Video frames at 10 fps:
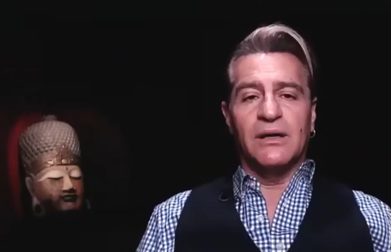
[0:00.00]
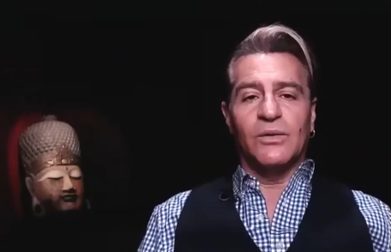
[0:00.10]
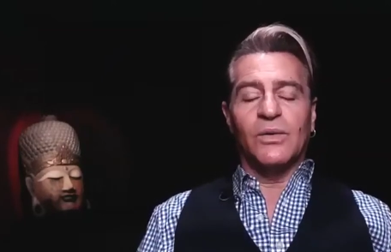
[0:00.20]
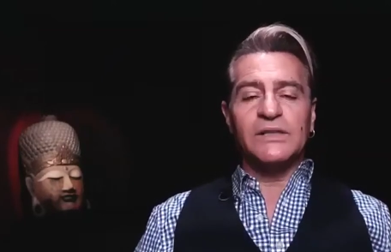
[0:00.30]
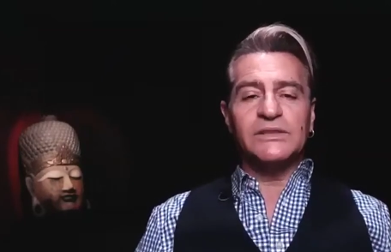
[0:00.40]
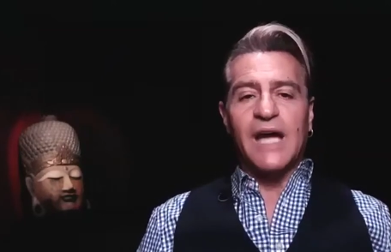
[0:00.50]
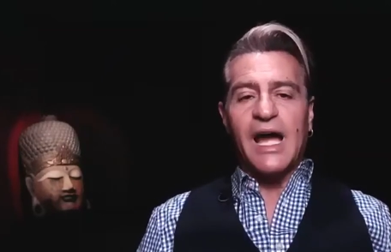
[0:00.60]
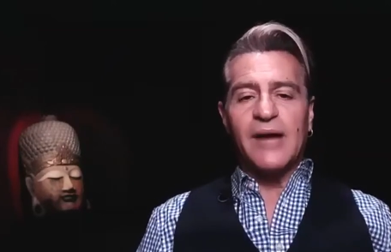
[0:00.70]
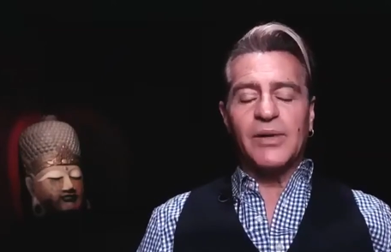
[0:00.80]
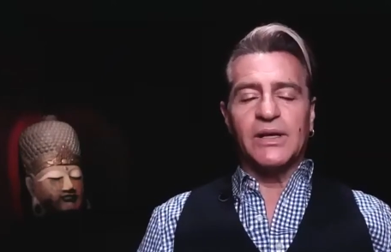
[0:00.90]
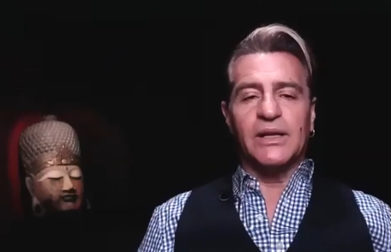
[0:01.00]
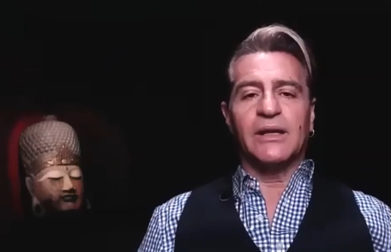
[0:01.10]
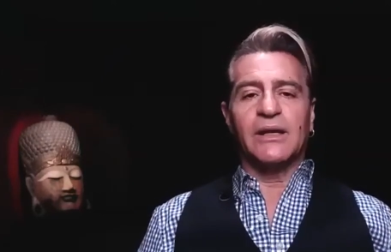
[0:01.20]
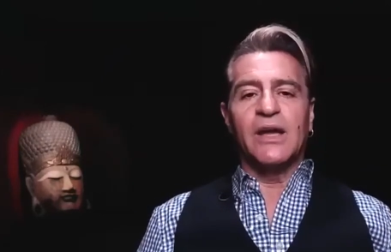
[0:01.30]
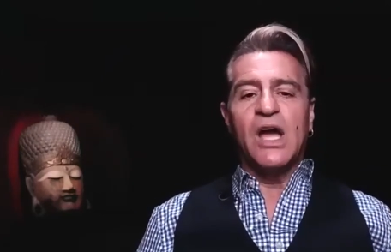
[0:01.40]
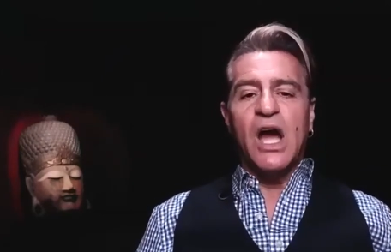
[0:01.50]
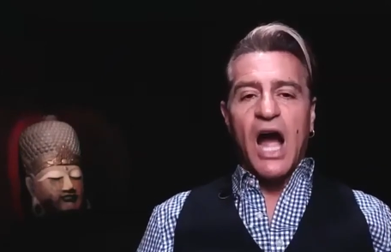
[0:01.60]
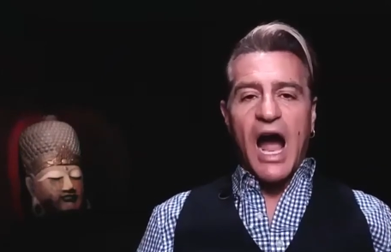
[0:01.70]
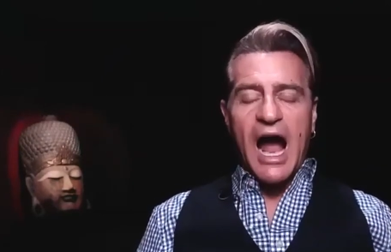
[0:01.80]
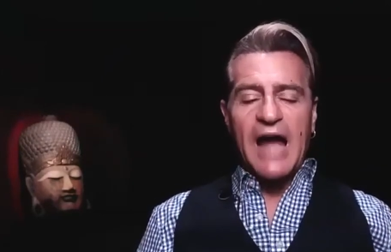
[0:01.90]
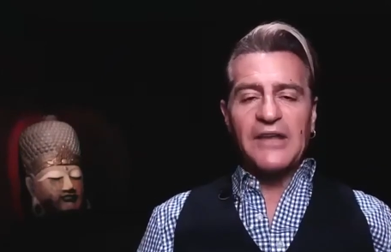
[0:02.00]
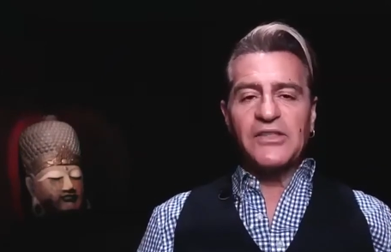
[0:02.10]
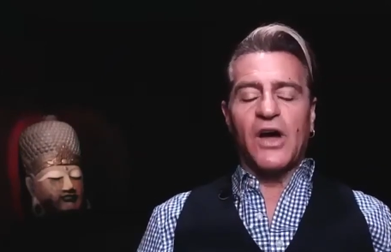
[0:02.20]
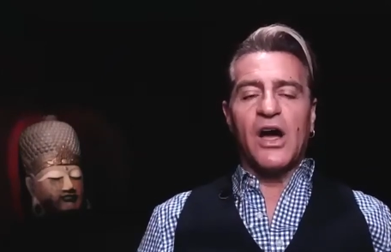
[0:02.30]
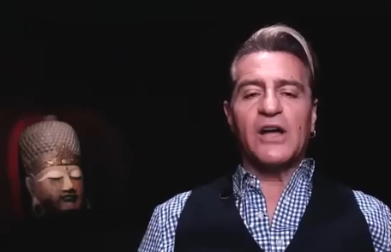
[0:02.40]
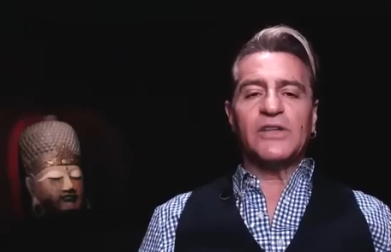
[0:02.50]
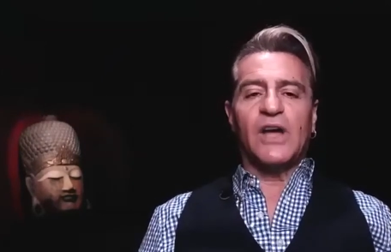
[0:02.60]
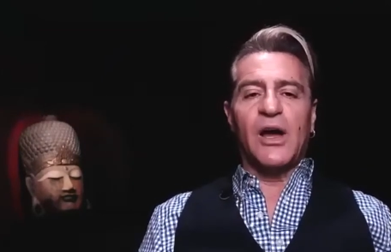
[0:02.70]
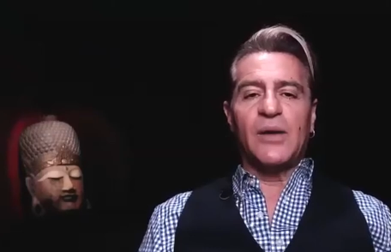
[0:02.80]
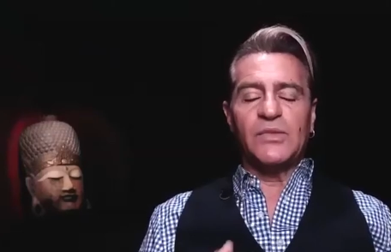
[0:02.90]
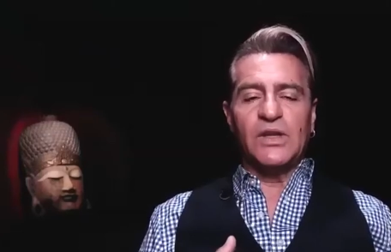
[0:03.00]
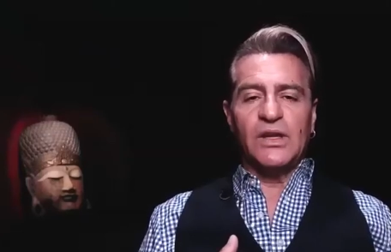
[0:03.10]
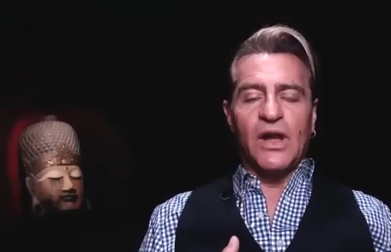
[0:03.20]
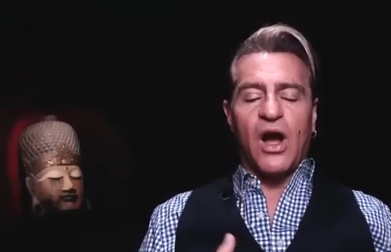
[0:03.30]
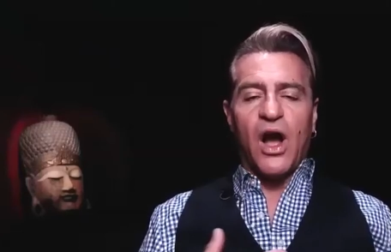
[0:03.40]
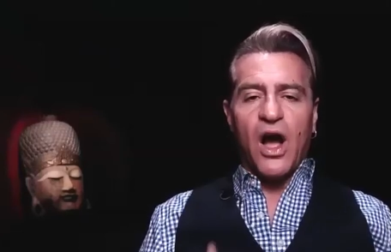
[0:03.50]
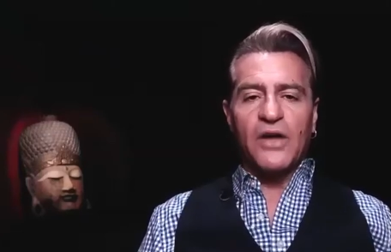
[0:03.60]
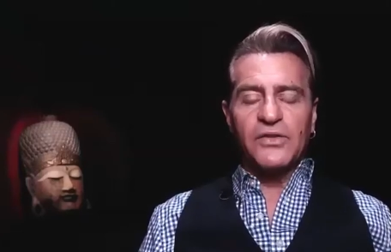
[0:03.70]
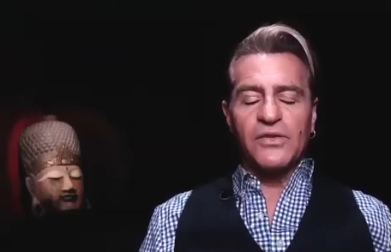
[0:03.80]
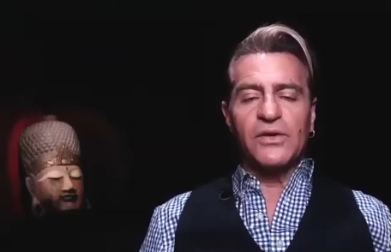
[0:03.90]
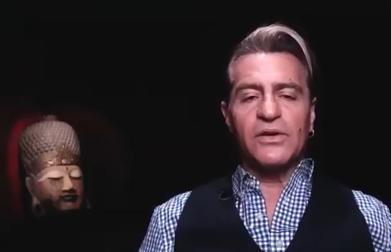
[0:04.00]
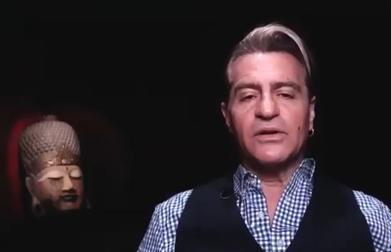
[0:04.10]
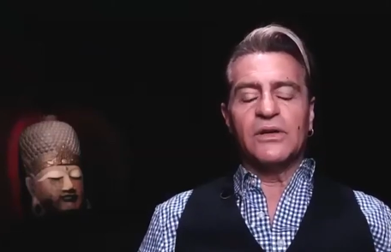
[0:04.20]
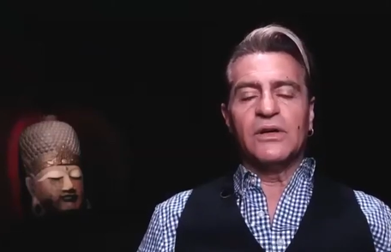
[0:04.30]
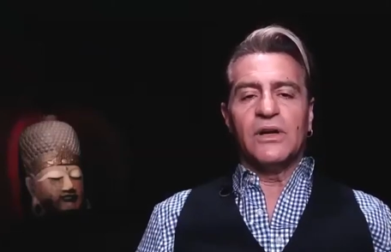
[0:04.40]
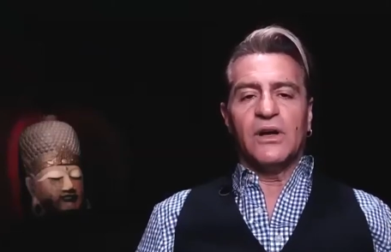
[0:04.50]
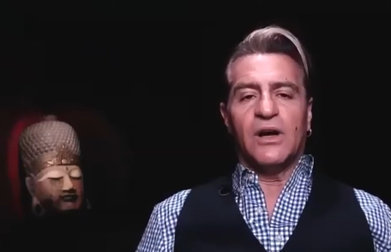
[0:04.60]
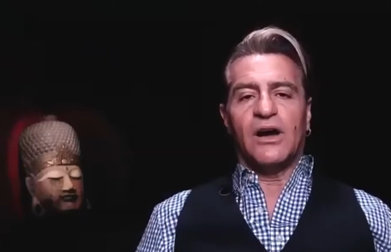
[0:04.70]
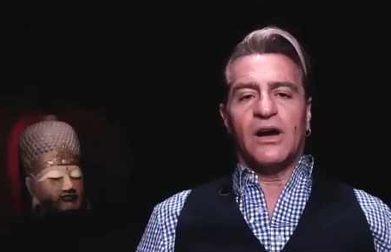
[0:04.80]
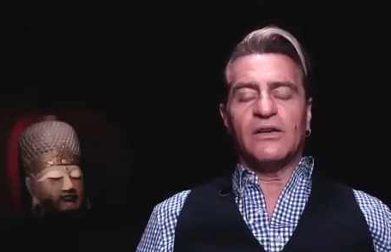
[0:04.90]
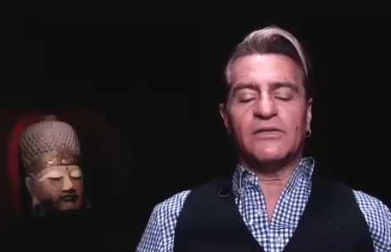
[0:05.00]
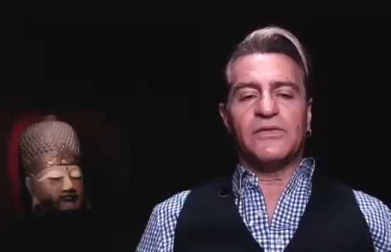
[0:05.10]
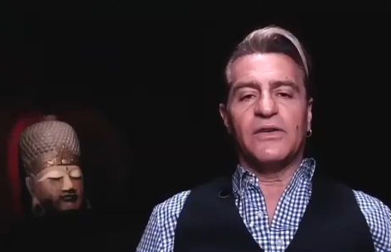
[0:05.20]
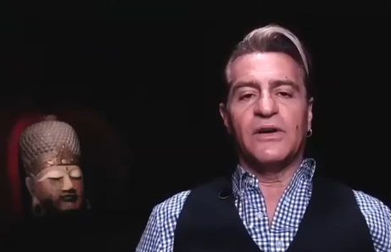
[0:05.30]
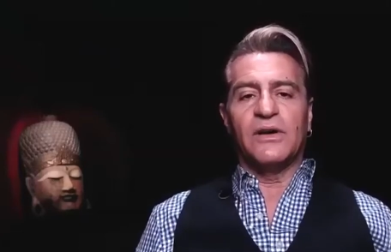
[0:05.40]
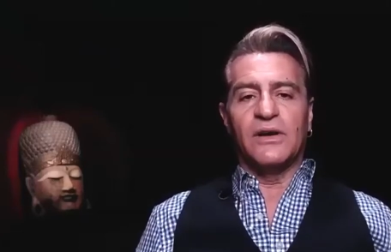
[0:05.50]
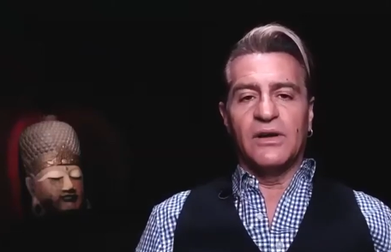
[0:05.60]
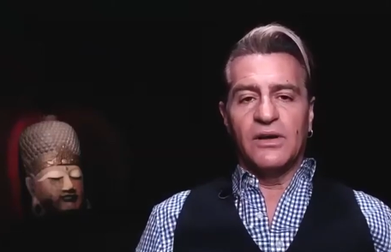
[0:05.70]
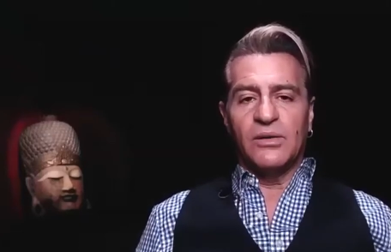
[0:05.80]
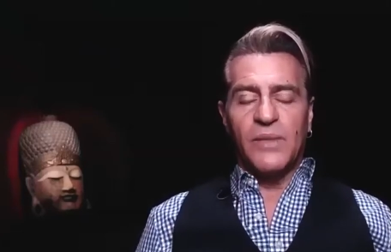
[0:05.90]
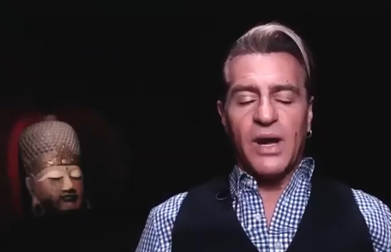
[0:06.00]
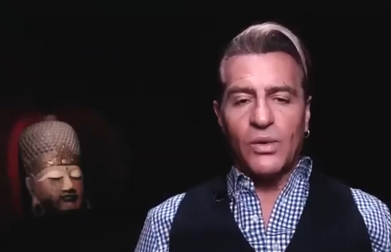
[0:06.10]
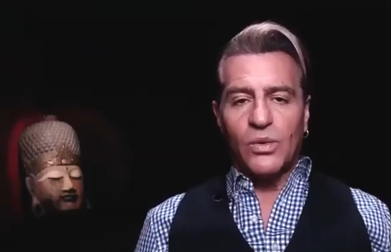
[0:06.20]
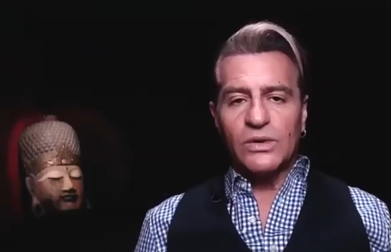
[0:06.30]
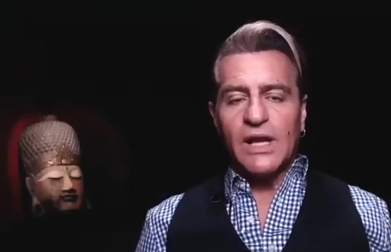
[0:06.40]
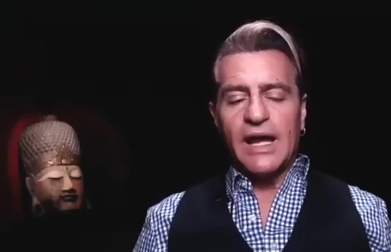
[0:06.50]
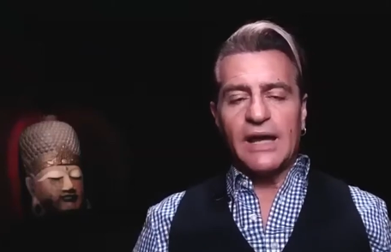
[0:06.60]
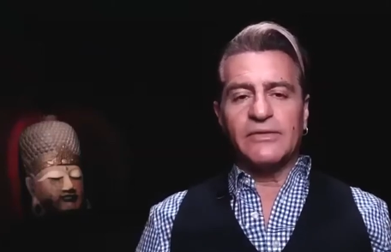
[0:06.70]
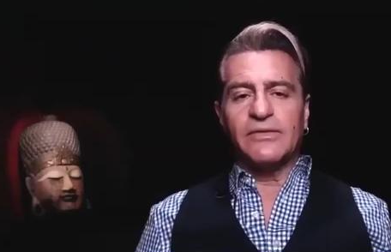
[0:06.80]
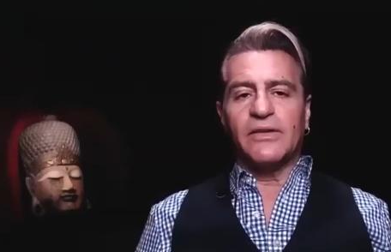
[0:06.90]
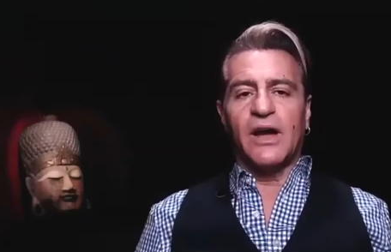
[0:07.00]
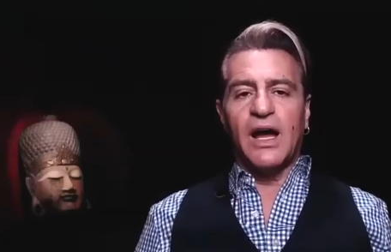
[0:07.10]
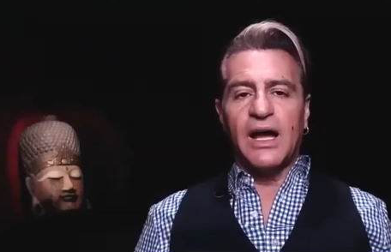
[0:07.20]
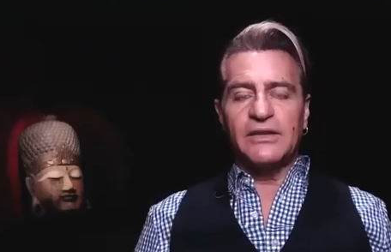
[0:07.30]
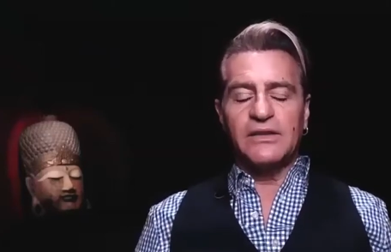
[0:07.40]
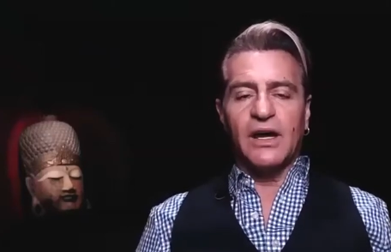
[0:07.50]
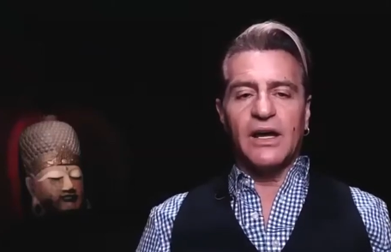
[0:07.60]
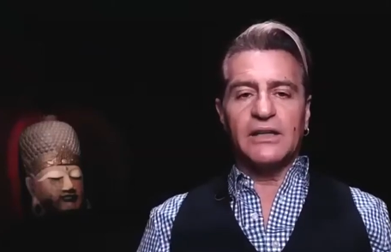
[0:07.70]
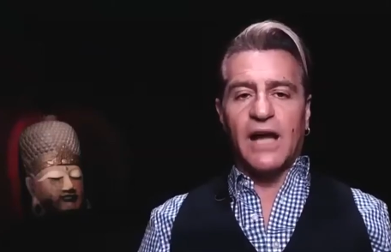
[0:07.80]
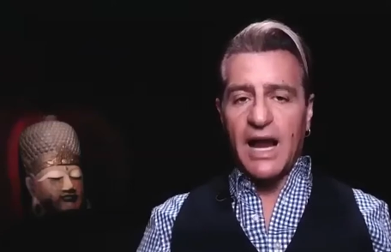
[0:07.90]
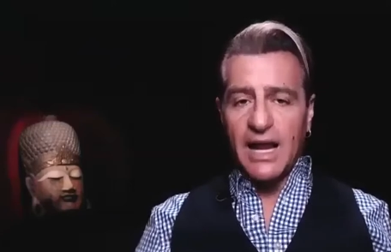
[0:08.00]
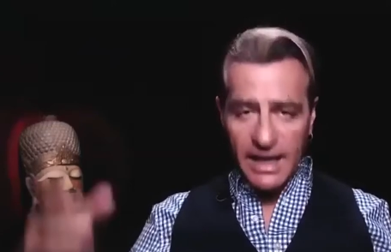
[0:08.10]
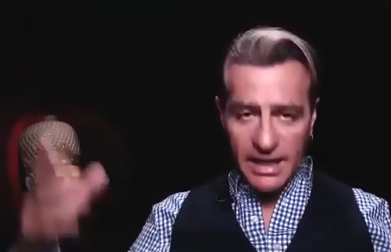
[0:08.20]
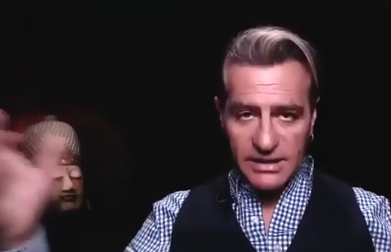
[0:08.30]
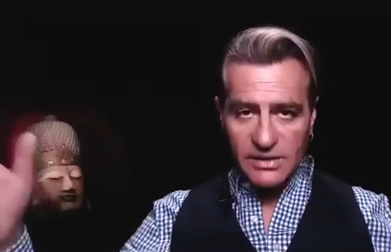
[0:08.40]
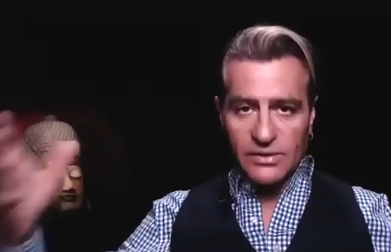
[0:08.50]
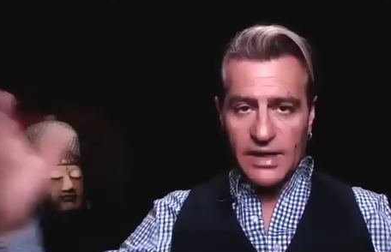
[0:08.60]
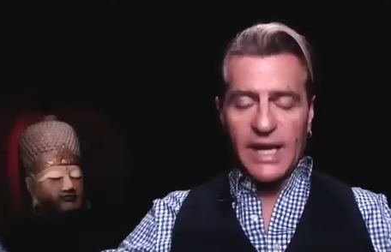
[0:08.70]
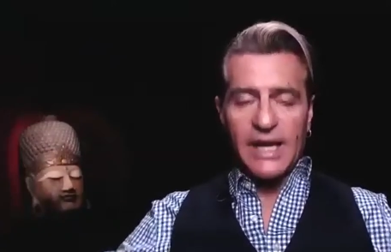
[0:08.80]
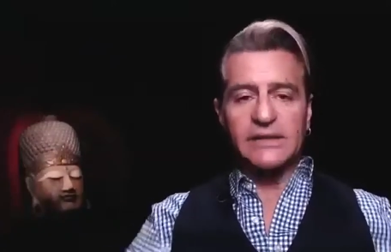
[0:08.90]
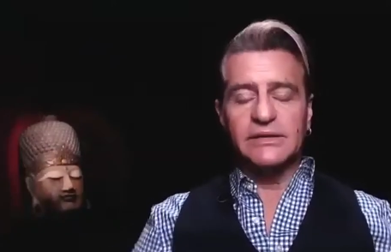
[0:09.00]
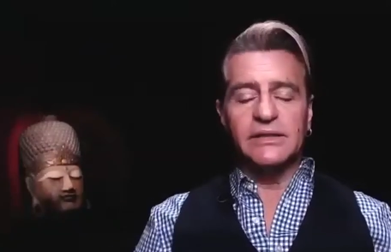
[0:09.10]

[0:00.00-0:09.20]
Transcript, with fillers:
Speaker 1: What's happening? I thought I'm the author of my own life. I thought I can create,